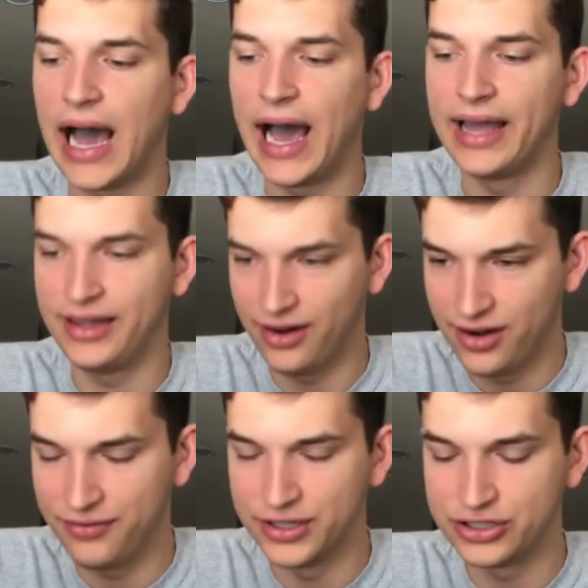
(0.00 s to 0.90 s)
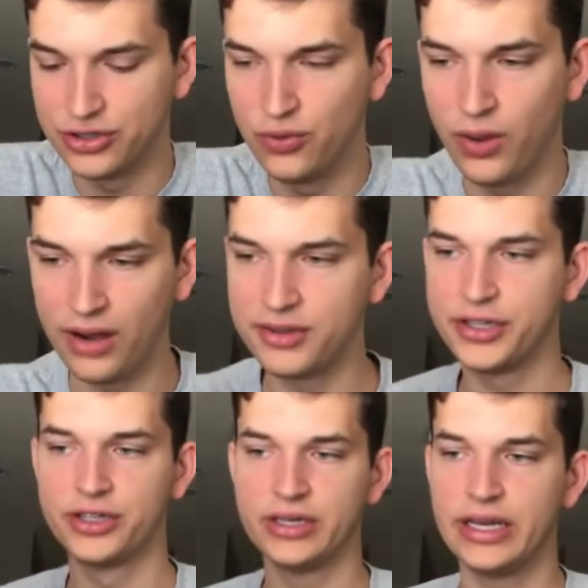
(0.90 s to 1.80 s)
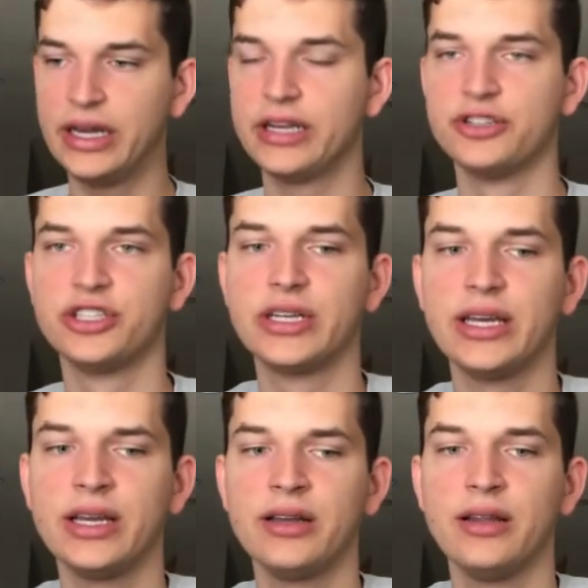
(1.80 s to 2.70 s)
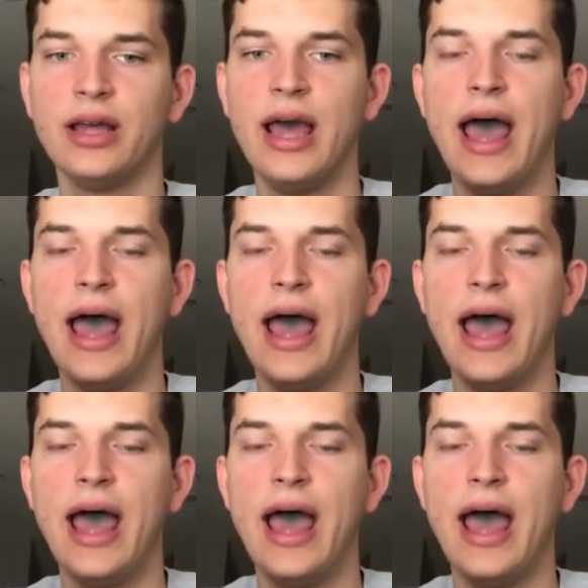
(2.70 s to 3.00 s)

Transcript: highly artificial, whatever you're eating or drinking,